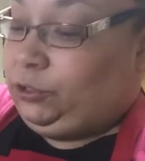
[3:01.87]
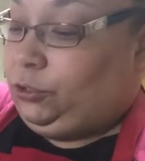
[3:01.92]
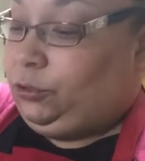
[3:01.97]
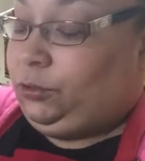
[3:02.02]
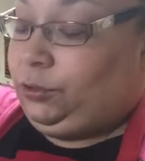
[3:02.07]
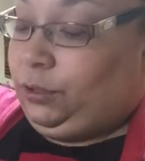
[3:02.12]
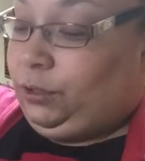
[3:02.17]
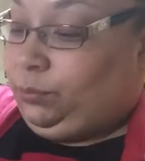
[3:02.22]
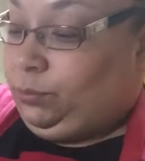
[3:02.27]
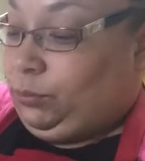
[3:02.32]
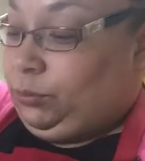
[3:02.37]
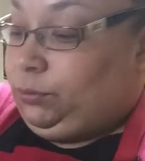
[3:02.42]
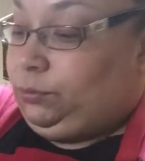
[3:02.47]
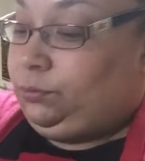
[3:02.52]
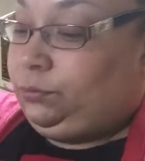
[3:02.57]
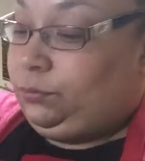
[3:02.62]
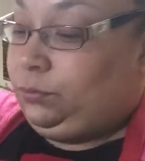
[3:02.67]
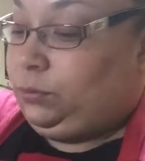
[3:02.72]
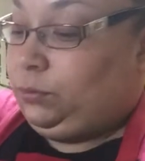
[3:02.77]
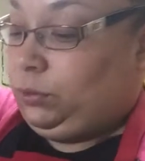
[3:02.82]
chunky.
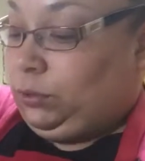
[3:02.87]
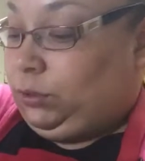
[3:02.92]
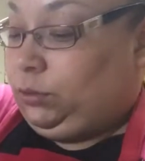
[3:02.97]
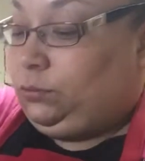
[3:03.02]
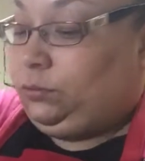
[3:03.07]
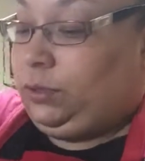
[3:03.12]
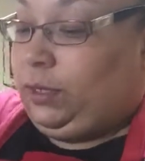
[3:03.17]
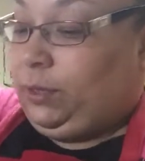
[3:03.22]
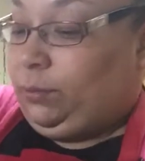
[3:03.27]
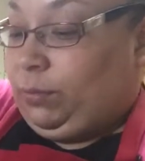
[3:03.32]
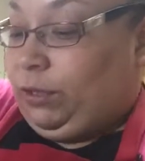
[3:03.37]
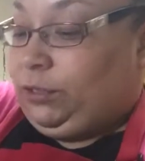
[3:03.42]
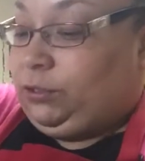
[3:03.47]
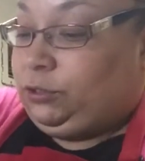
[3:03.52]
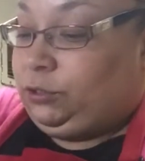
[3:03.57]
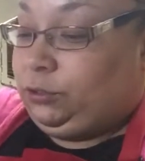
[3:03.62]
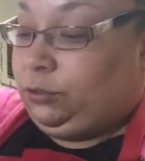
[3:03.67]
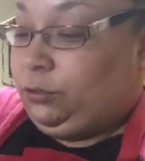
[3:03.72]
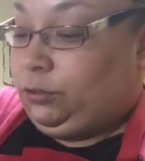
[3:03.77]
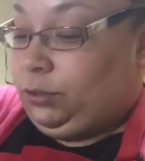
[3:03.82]
I don't like mine
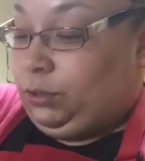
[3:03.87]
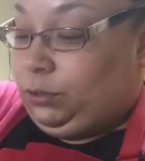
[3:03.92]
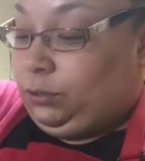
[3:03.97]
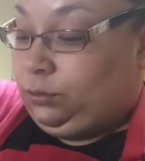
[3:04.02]
chunky.